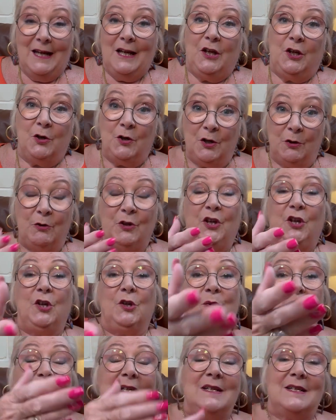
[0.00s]
You know,
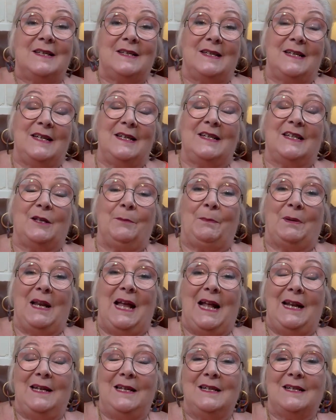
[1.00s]
Uranus is the
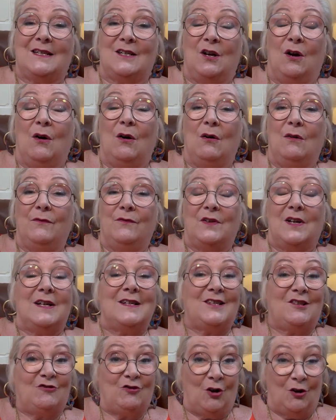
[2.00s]
planet of
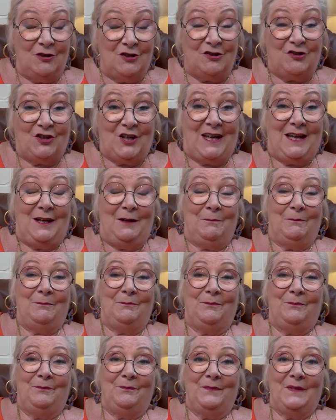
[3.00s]
astrology.
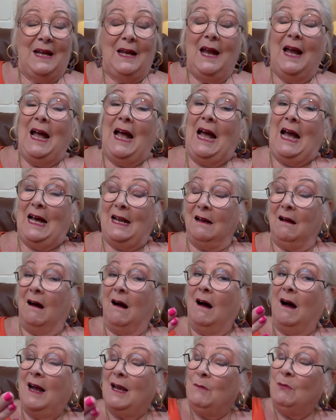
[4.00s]
And
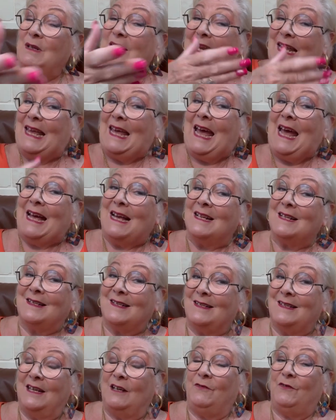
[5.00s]
I would
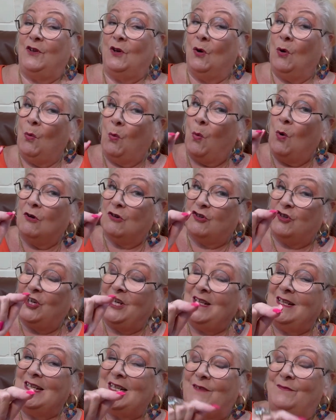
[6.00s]
guess, if you're
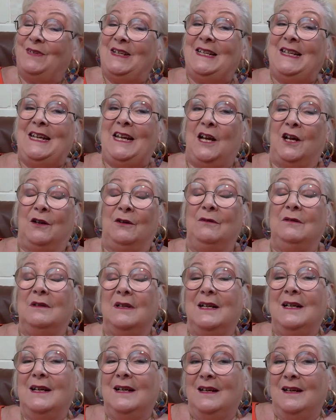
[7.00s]
watching this video,
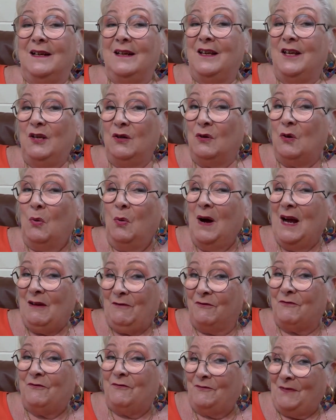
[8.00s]
you
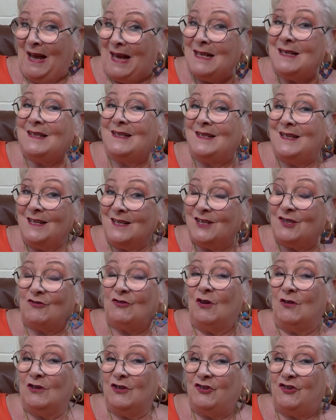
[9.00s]
quite fancy
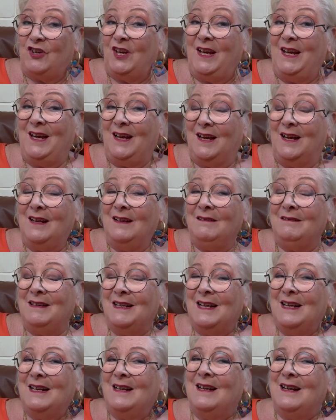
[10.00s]
astrology,
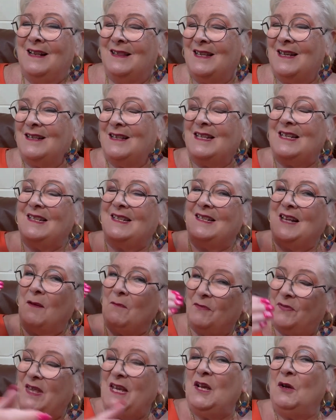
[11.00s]
and there's
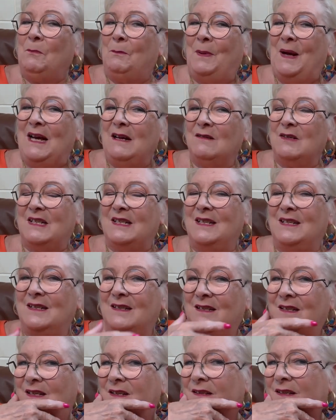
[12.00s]
something about
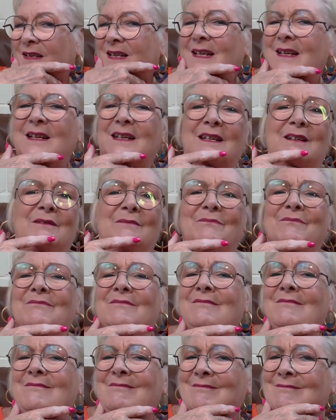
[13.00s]
it that you're
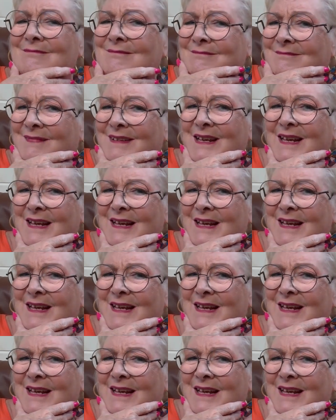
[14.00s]
thinking,